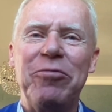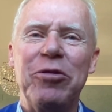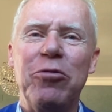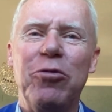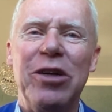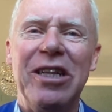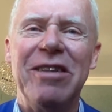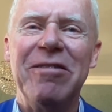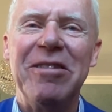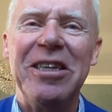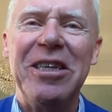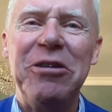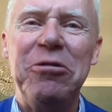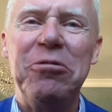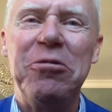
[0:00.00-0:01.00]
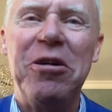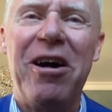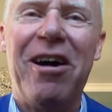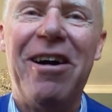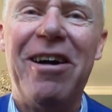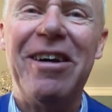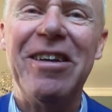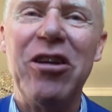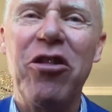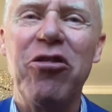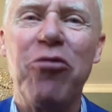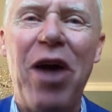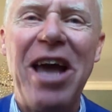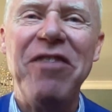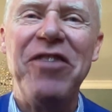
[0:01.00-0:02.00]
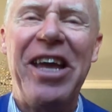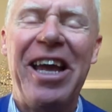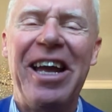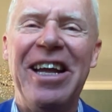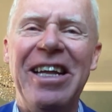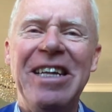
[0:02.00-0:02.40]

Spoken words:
well, you are thriving.